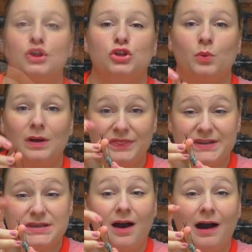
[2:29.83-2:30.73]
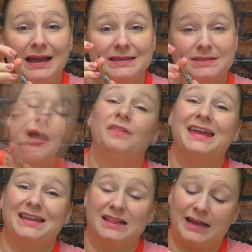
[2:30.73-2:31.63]
You want the knot on the
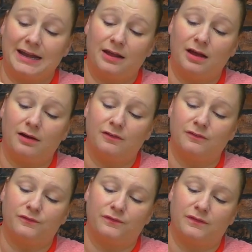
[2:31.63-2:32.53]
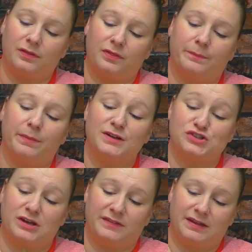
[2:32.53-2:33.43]
inside of the bunch
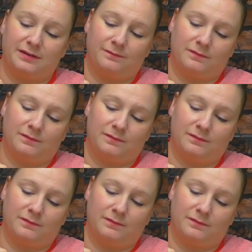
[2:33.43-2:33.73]
of it